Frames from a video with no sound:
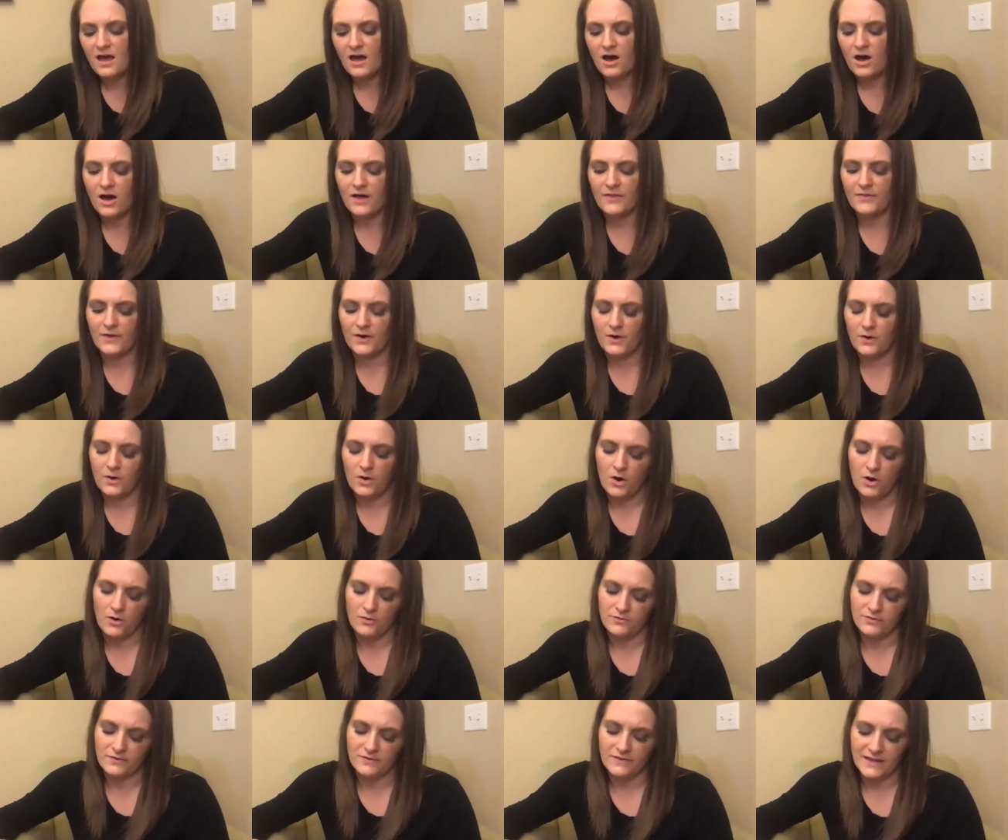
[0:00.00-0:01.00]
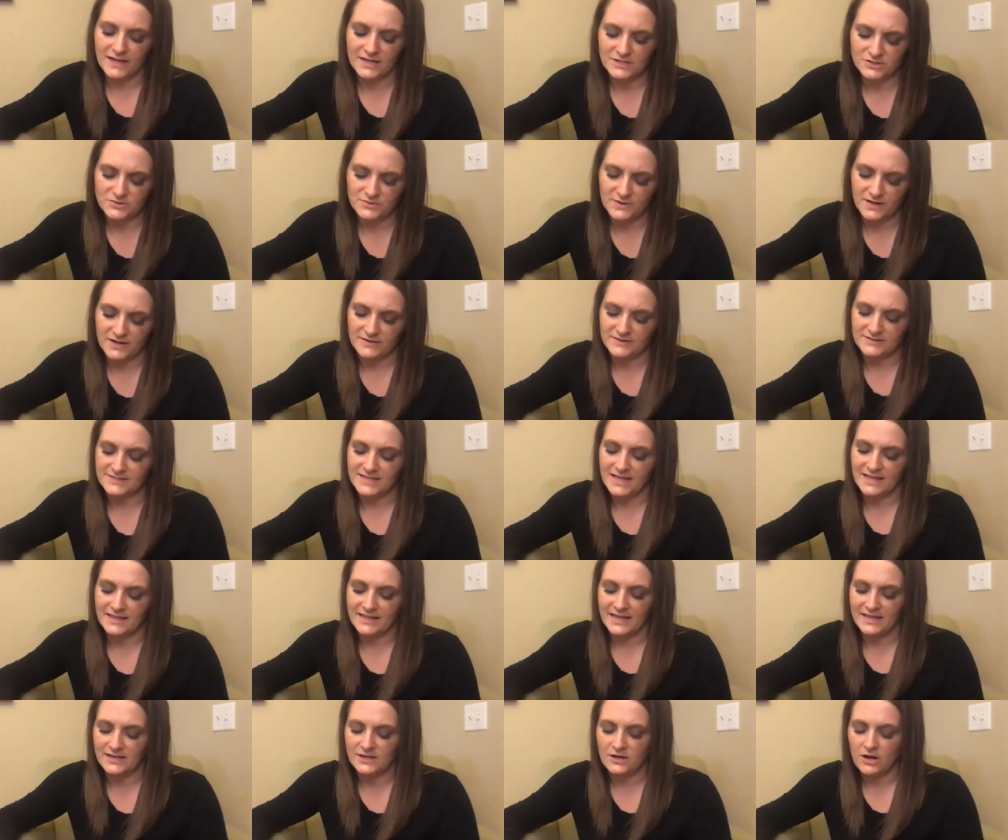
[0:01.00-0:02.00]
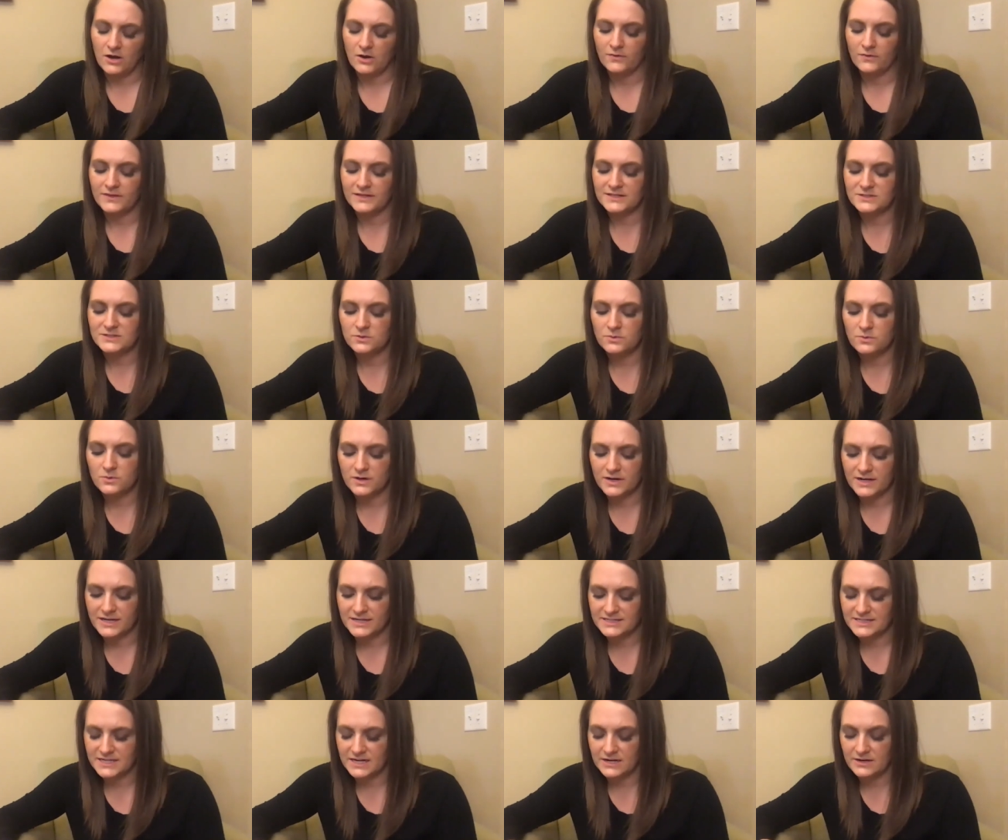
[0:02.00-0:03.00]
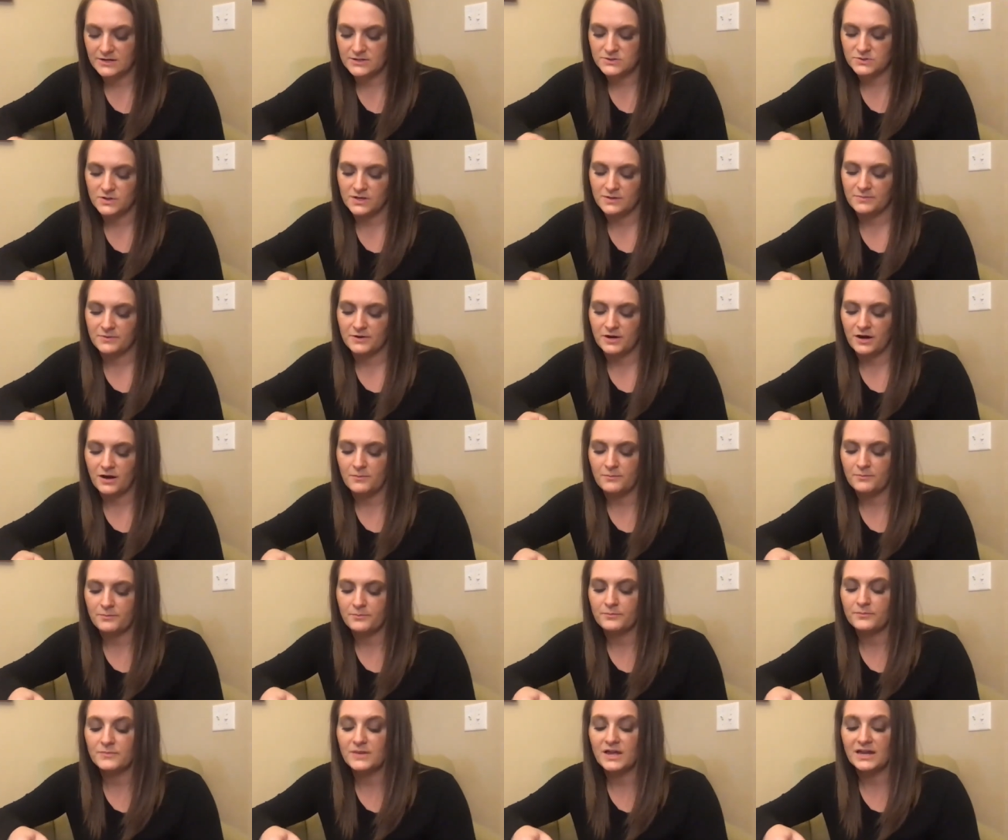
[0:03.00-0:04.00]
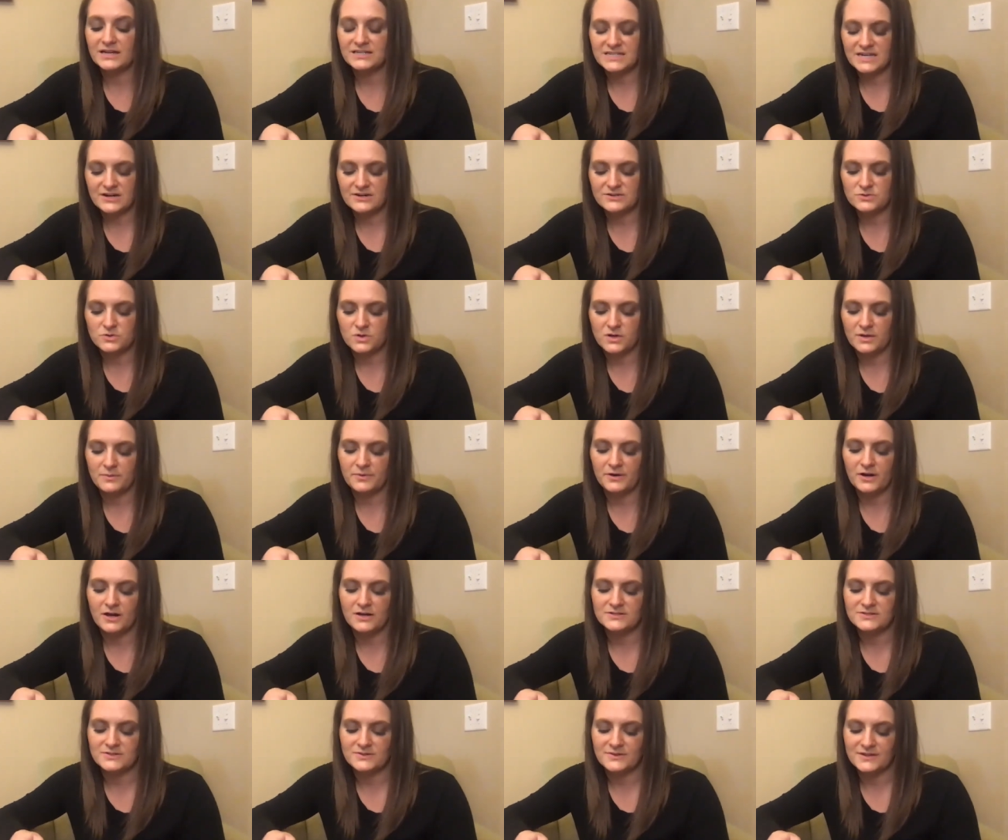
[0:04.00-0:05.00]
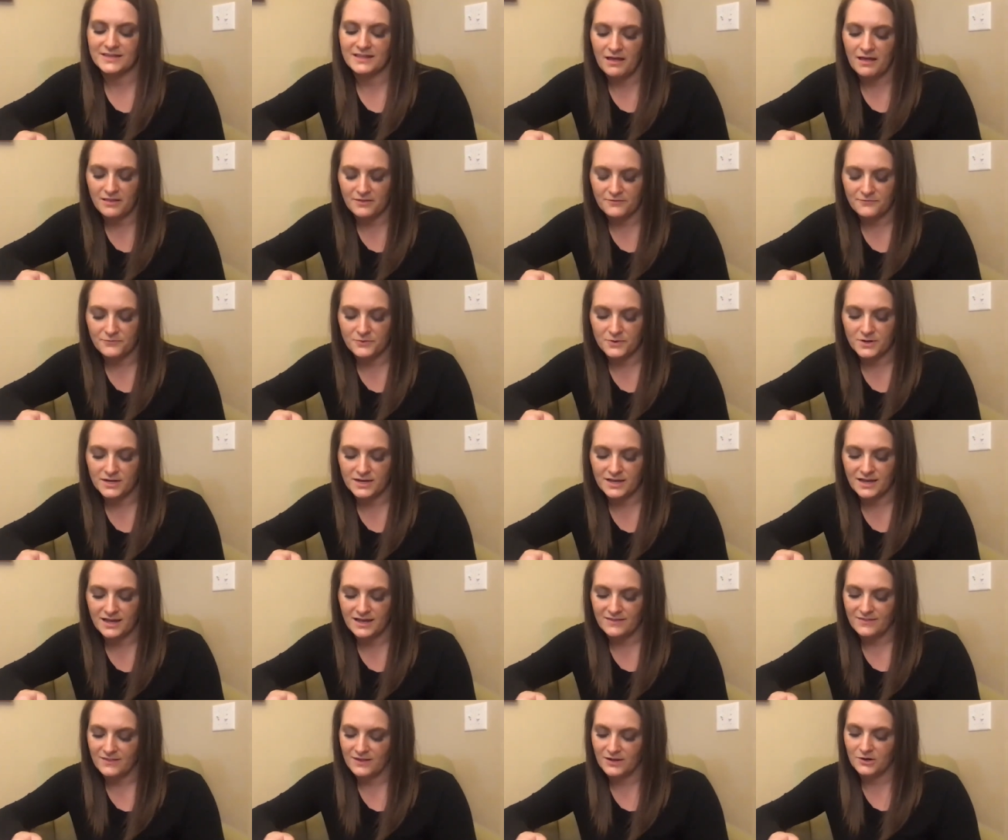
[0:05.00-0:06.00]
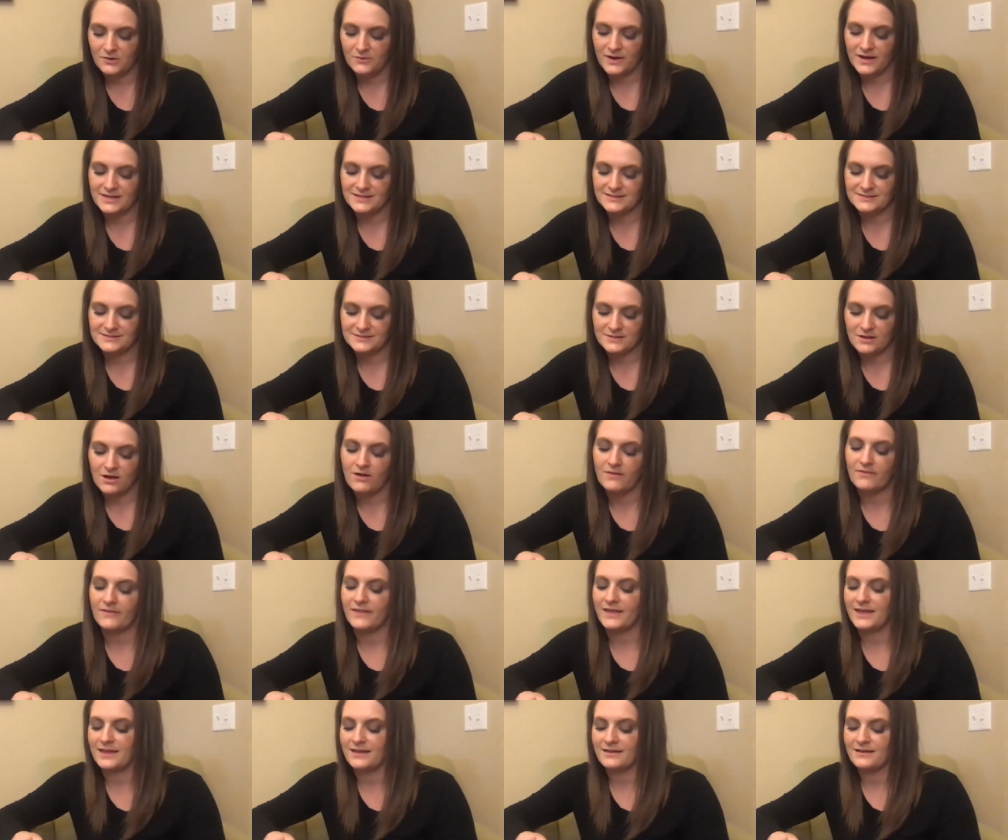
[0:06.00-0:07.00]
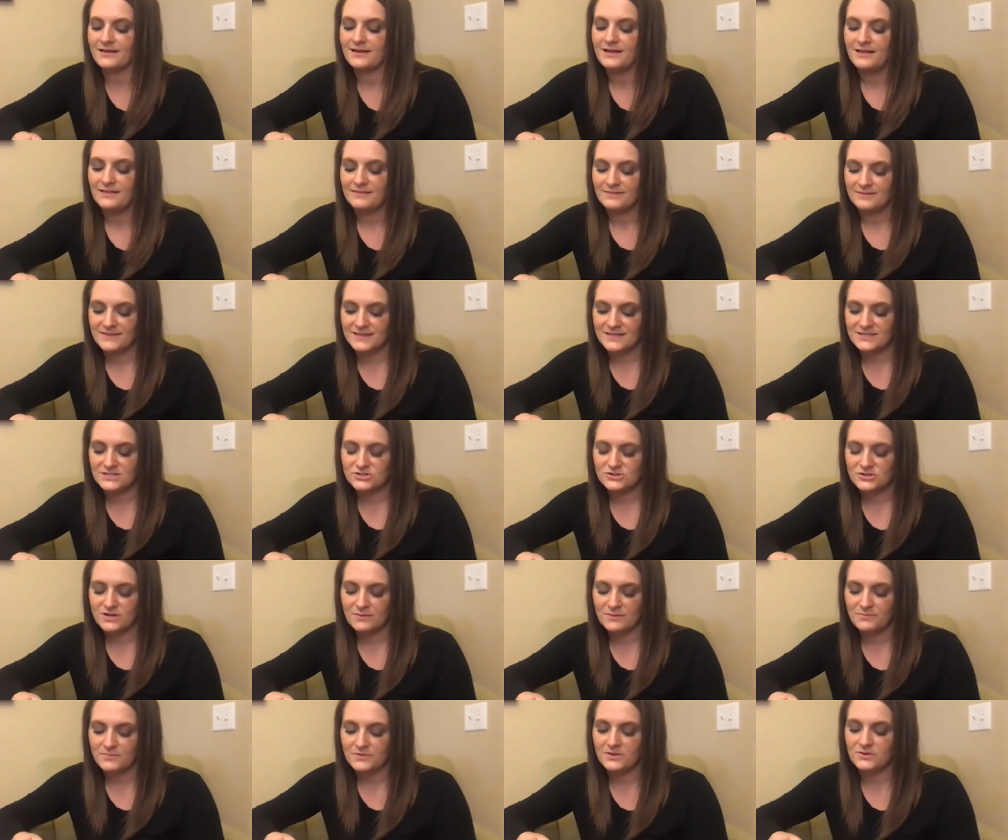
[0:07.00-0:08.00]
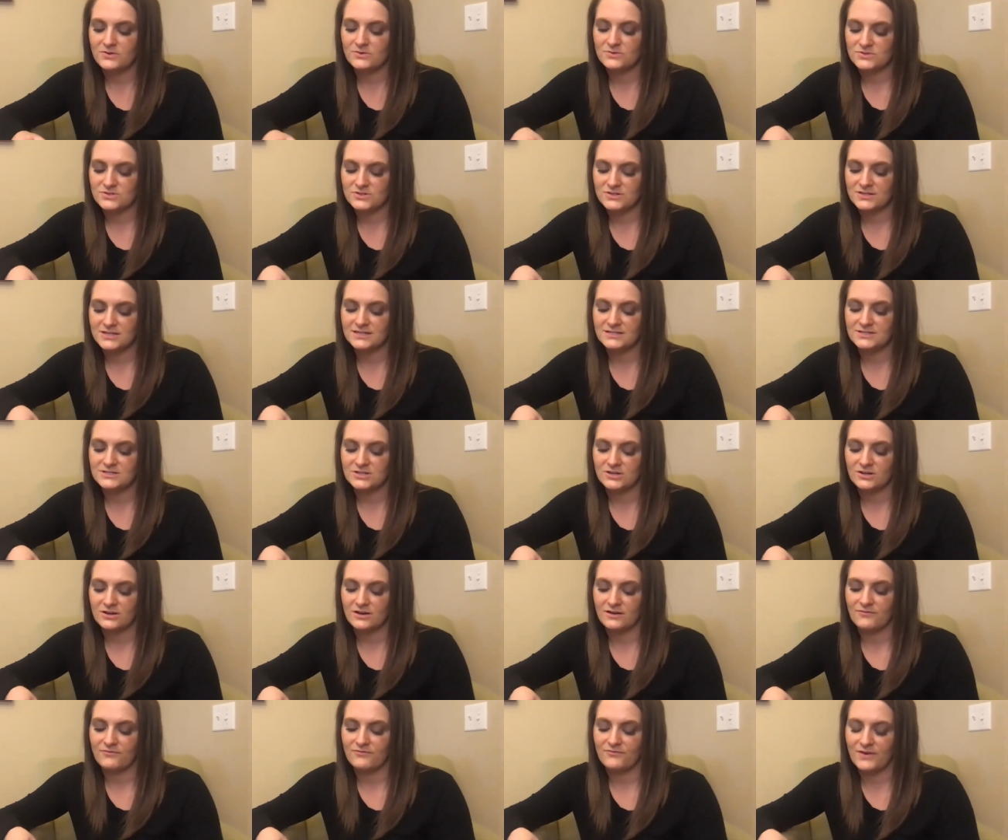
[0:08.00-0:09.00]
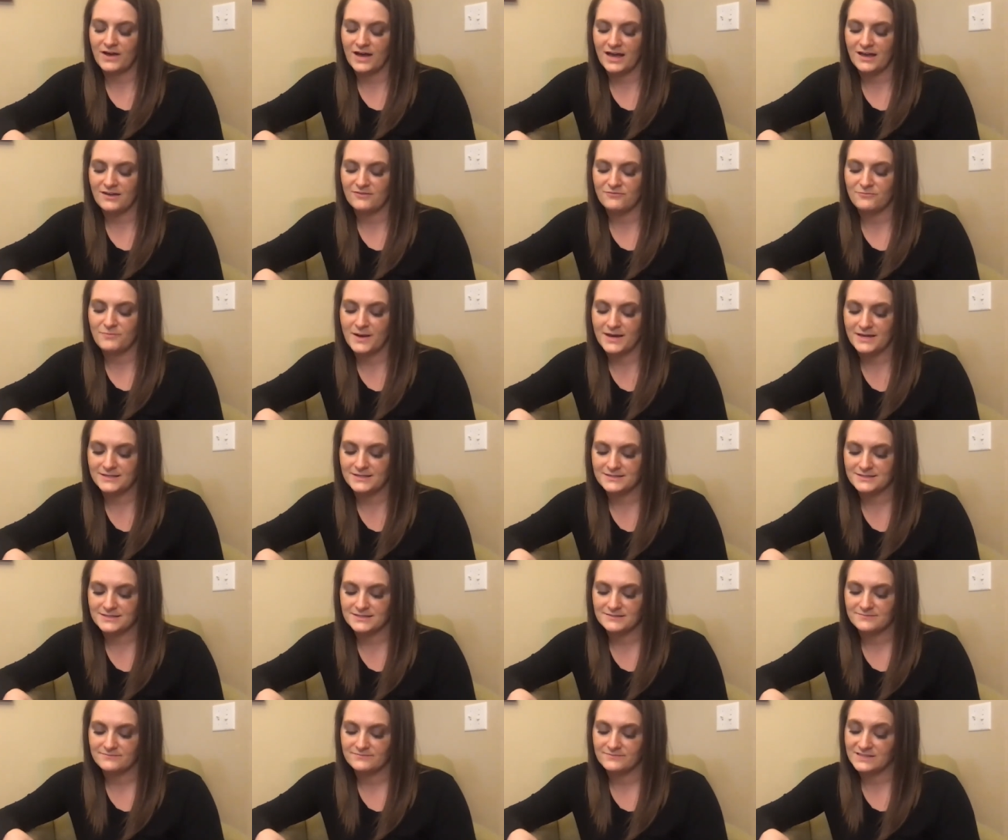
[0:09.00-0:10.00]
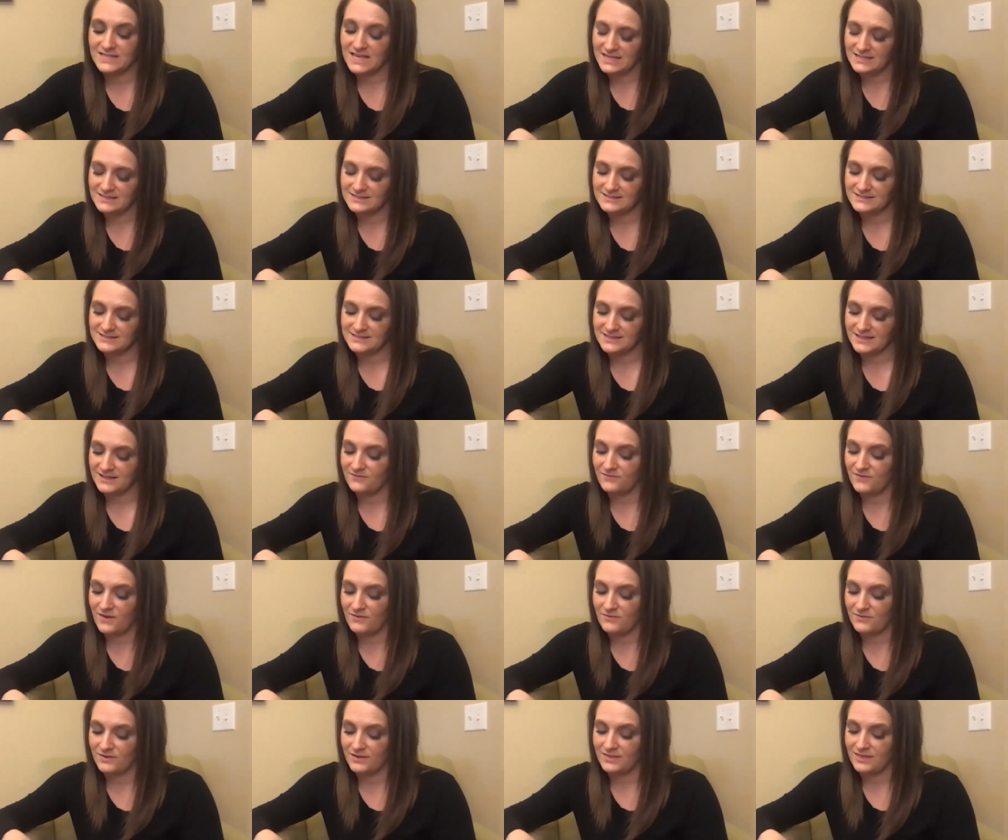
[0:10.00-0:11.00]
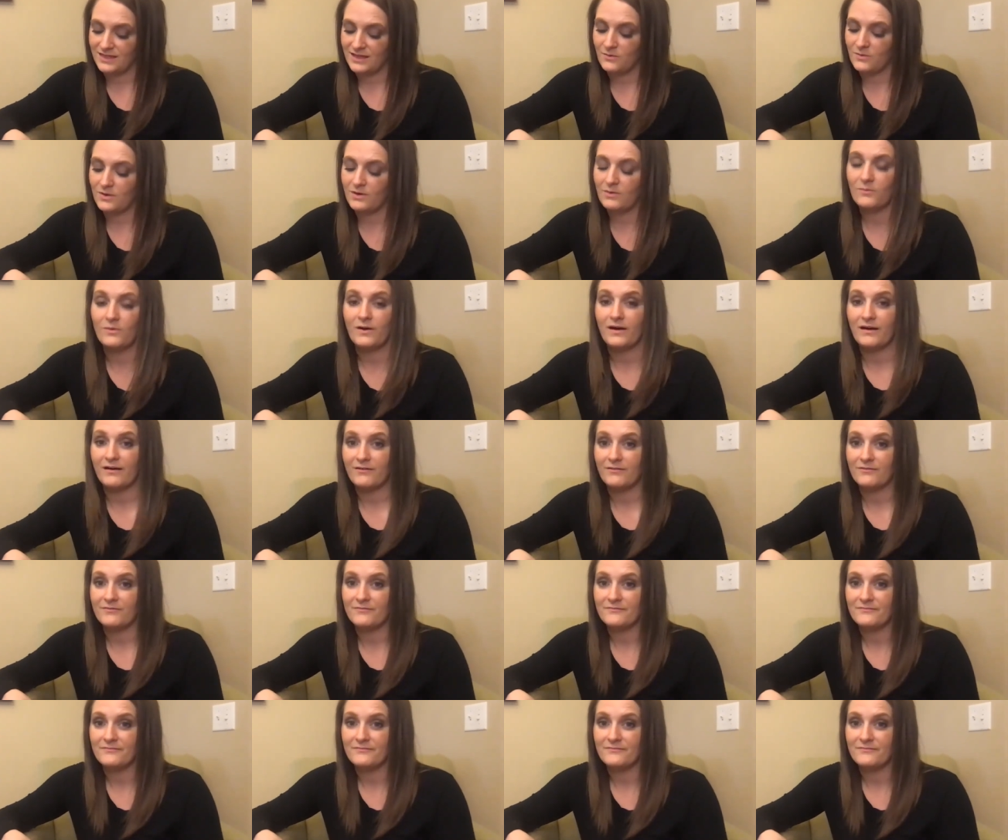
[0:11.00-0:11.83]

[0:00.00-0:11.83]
on the overland trails that led not only to Oregon territory but, territory, but also to California and the Great Salt Lake. This trip usually took five months. That's if everything went well.